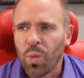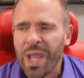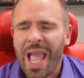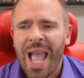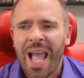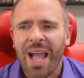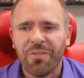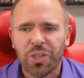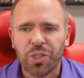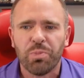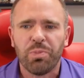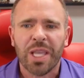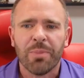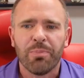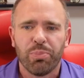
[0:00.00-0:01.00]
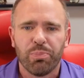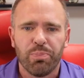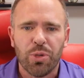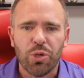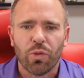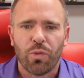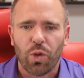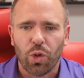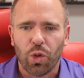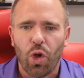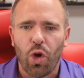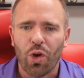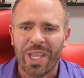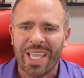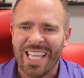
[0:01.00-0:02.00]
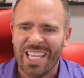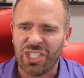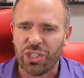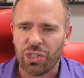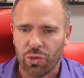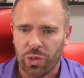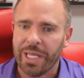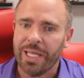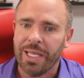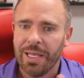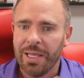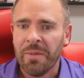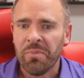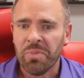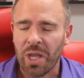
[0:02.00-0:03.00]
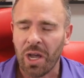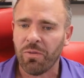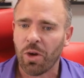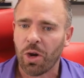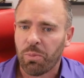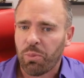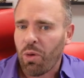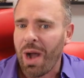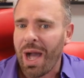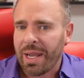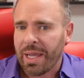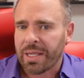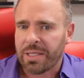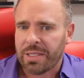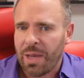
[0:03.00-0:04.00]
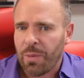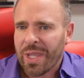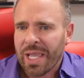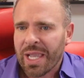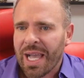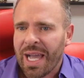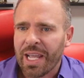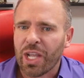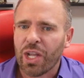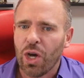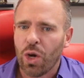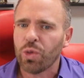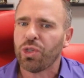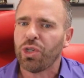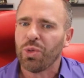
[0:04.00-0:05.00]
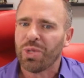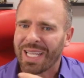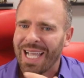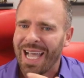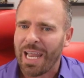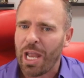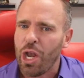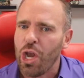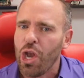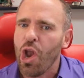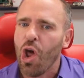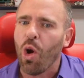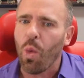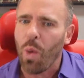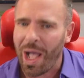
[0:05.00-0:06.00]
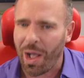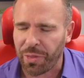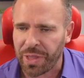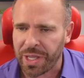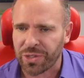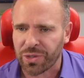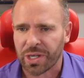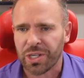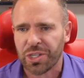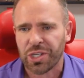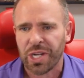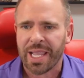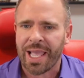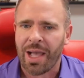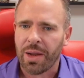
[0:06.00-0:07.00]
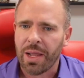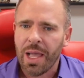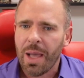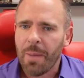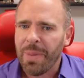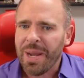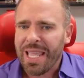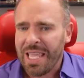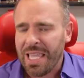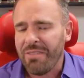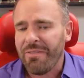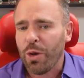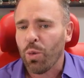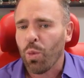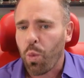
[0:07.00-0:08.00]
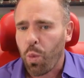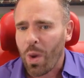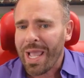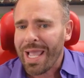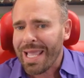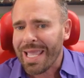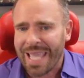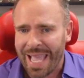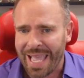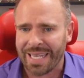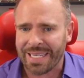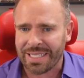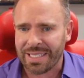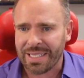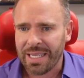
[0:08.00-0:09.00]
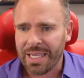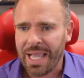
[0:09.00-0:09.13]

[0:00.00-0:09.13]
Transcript: we have this big, beautiful, long history of our product that we can kind of go to kind of know how things are going to shake out. But even we get